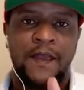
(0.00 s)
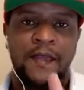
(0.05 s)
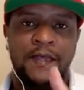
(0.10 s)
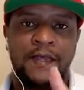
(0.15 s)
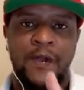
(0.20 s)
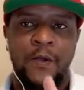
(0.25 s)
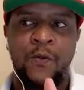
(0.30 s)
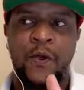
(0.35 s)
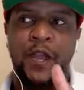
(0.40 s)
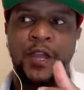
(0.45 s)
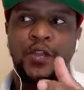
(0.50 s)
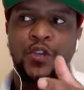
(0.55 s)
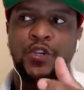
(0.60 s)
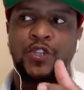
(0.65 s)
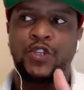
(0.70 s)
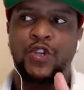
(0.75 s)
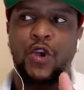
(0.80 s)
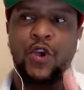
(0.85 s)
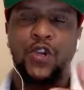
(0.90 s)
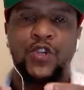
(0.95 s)
the way you
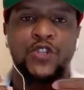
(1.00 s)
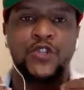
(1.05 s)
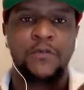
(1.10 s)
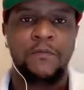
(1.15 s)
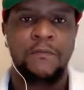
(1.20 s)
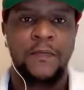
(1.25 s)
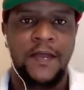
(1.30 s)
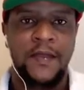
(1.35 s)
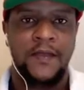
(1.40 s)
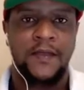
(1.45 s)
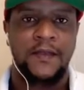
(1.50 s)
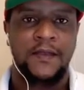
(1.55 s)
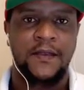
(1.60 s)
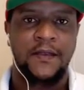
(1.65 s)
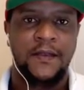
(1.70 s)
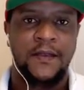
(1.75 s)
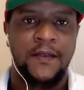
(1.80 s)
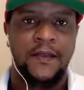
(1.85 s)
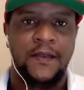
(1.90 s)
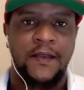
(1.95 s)
talk to me,
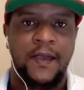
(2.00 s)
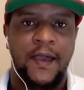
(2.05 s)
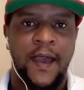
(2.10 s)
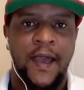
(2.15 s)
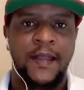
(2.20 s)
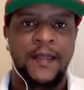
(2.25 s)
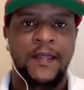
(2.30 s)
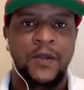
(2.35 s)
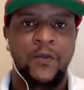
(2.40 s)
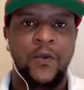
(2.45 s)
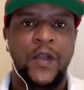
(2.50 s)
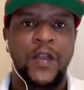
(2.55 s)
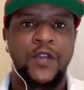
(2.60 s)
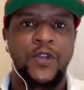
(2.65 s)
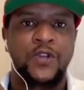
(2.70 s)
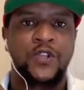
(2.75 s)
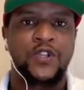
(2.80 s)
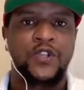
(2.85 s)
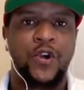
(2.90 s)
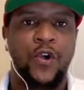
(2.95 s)
and the way
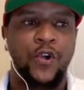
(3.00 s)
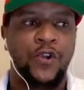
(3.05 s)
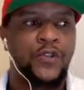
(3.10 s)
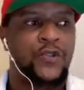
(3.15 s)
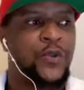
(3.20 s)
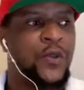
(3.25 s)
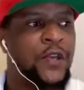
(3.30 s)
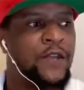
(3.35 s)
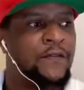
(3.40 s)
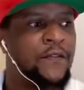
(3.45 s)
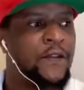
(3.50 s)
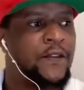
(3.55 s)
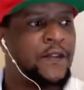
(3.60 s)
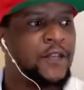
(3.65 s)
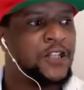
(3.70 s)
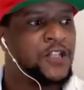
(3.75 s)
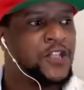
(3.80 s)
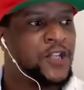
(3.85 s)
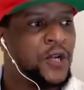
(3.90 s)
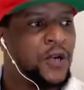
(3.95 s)
you talk to even
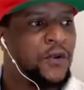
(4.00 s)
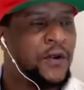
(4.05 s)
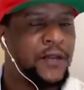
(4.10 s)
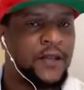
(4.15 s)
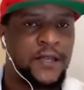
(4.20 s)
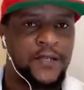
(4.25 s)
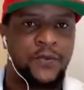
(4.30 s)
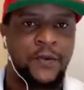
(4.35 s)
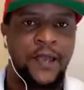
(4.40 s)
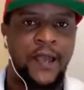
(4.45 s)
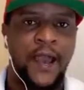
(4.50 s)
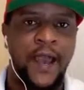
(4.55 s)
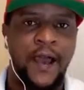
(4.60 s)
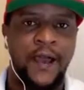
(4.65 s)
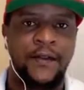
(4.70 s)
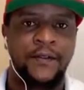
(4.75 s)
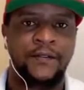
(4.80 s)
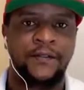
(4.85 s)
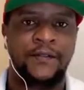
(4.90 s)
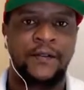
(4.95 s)
the children that we
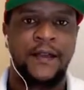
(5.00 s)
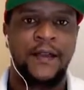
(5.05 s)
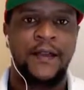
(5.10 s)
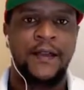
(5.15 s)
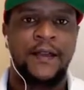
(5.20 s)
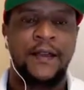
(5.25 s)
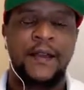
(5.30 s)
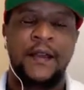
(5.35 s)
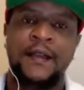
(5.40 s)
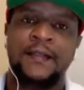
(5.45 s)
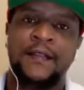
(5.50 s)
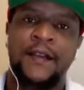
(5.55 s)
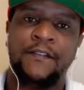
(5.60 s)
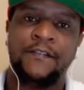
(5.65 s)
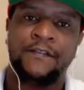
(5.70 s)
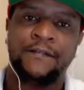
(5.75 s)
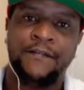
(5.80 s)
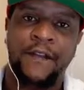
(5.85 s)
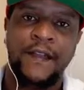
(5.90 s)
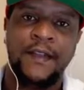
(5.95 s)
have is
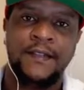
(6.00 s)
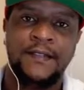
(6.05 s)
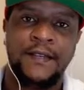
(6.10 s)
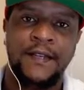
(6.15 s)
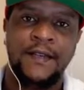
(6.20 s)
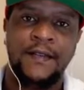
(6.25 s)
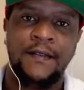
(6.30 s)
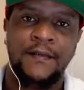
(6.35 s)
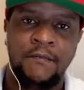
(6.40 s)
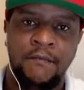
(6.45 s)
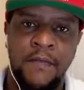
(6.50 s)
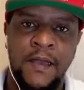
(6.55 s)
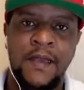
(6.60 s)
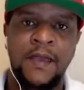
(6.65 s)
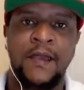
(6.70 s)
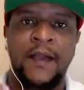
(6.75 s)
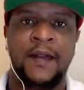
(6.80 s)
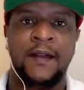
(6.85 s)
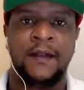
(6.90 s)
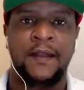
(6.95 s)
affecting
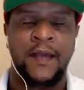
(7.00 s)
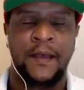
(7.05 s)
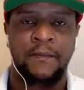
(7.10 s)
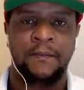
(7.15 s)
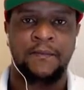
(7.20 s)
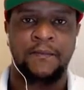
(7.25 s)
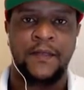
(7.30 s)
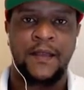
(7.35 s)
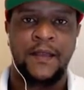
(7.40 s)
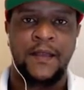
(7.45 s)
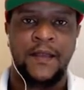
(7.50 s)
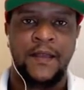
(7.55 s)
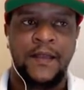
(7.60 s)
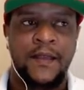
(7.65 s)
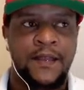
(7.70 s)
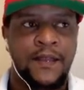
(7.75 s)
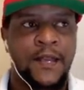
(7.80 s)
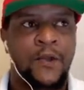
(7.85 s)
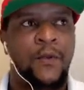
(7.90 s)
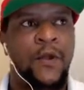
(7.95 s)
me and them.
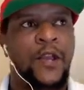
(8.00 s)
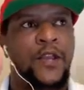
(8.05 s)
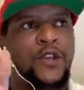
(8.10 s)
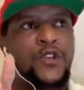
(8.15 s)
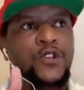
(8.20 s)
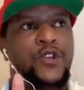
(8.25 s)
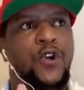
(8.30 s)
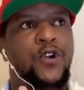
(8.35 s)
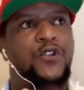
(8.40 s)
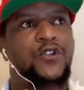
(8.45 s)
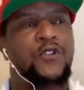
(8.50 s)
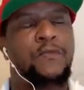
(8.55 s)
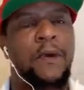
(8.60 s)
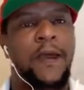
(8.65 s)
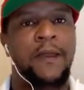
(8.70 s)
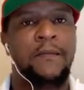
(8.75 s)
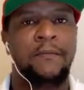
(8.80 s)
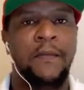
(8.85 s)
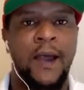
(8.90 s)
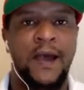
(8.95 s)
The way you talk to
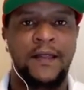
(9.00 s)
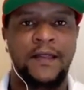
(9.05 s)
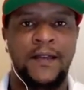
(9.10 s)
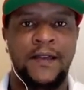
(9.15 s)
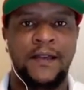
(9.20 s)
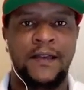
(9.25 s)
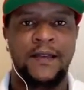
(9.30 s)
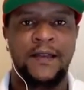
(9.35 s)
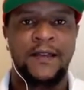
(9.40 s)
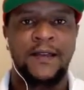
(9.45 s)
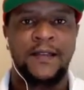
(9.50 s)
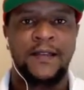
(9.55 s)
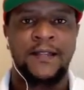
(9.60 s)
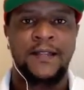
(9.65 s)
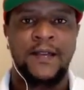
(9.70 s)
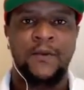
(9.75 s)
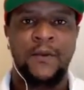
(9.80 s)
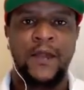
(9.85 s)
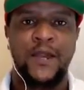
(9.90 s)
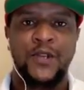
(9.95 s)
my mother,
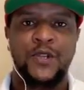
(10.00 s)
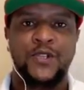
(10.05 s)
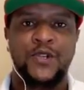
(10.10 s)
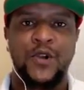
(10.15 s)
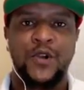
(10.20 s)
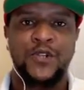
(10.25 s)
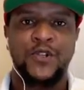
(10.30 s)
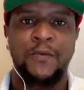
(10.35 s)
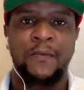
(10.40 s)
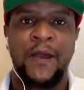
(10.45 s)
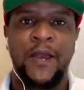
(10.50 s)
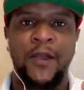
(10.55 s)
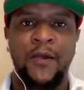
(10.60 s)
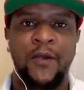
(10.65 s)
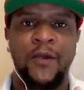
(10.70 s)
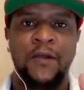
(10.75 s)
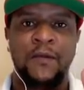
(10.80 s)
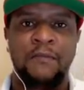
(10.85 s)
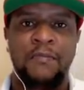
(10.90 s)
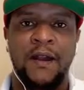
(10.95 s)
the way you talk to my
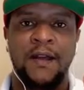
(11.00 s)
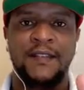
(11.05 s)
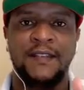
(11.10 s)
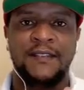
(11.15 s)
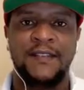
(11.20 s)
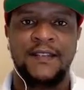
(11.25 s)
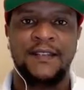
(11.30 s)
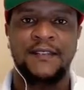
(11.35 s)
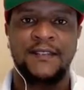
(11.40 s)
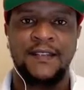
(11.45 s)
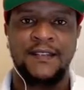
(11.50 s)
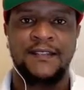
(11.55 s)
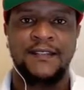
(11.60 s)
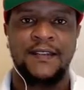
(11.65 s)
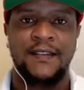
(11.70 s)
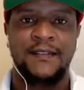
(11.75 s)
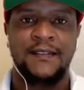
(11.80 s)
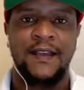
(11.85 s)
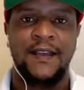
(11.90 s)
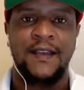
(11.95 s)
own brothers and
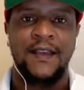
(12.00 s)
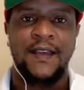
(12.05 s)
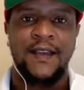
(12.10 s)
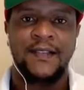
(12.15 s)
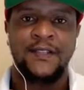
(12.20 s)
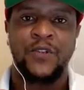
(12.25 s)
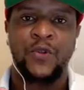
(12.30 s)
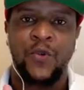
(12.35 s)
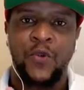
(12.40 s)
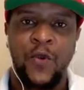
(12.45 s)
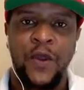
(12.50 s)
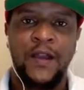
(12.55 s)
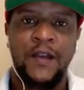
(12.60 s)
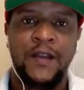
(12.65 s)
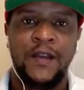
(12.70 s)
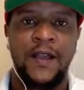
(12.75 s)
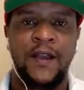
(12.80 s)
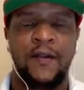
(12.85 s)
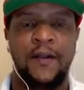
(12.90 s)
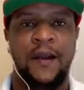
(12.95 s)
sisters is
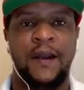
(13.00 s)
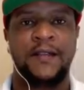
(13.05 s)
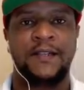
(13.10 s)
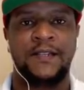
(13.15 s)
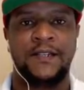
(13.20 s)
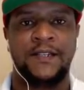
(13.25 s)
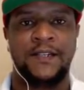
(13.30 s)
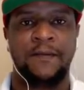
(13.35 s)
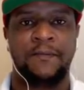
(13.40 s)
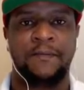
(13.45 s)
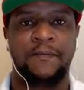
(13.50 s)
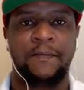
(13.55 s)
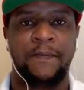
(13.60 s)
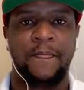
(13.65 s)
ruining our relationship.